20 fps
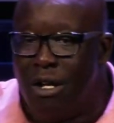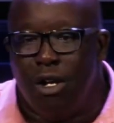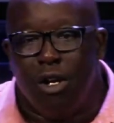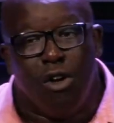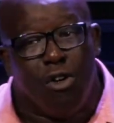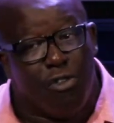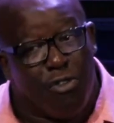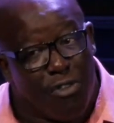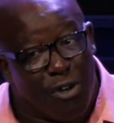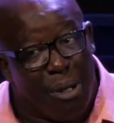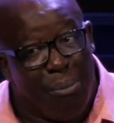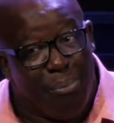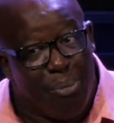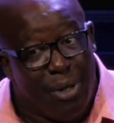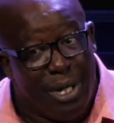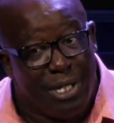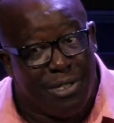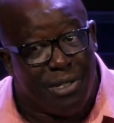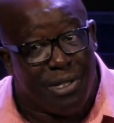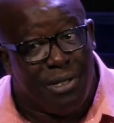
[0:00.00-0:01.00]
from
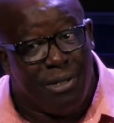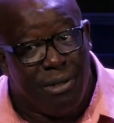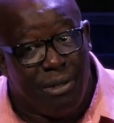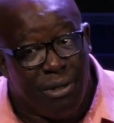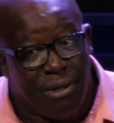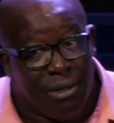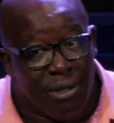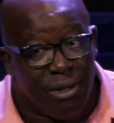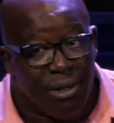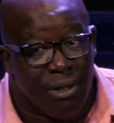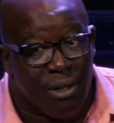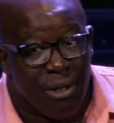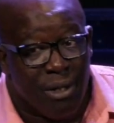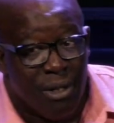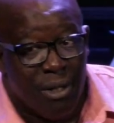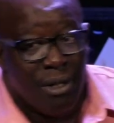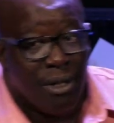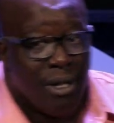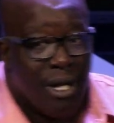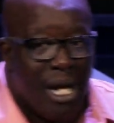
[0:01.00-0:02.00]
prison,
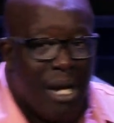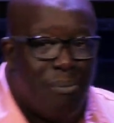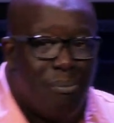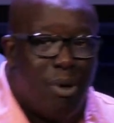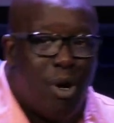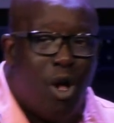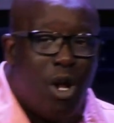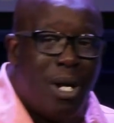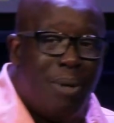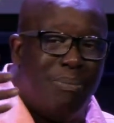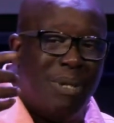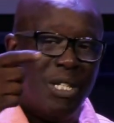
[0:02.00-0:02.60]
and brought him to